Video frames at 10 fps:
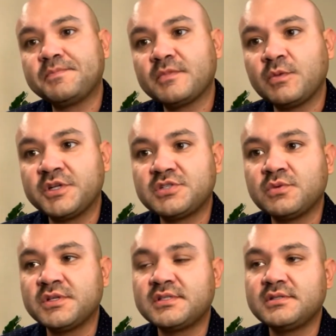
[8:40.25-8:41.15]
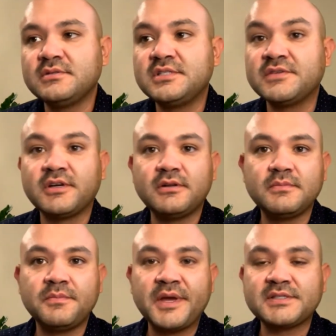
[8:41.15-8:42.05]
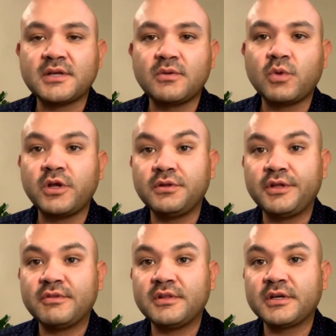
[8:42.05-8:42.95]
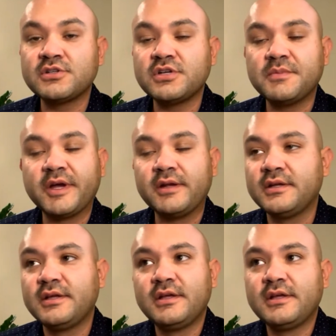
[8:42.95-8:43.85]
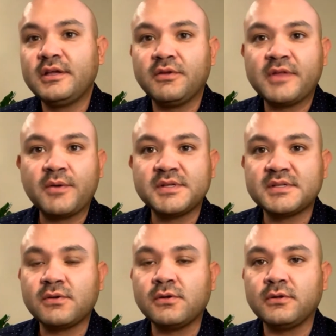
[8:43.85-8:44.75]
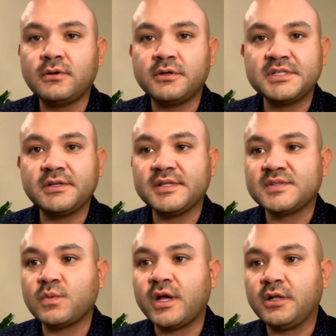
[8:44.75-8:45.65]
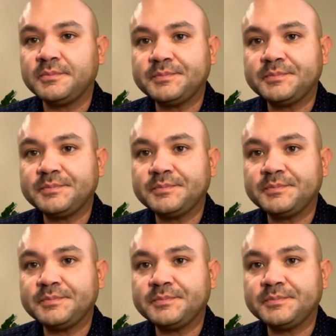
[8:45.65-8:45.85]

which was different based on where you live in the country, but that was a whole ordeal as well.